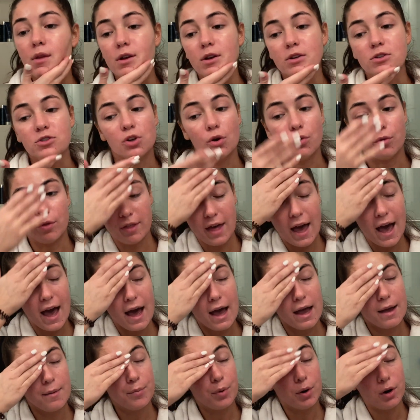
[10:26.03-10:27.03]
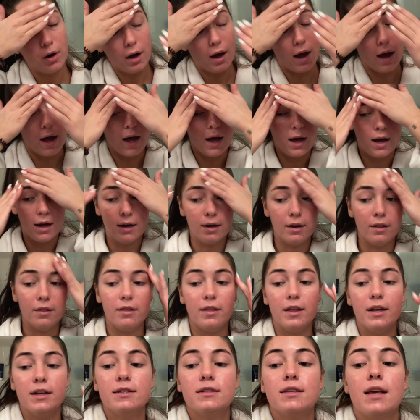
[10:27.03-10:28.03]
So that I put
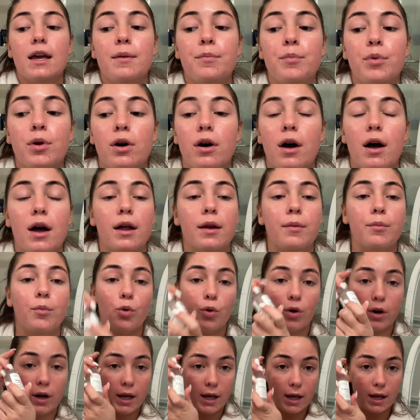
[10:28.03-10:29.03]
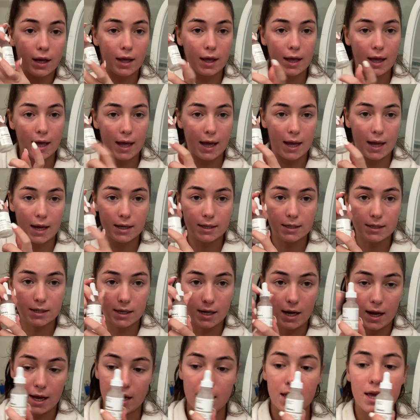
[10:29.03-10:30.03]
on morning and
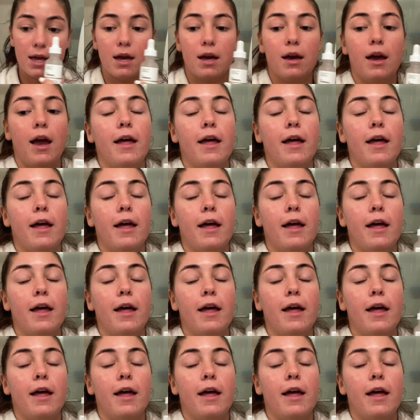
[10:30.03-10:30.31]
night,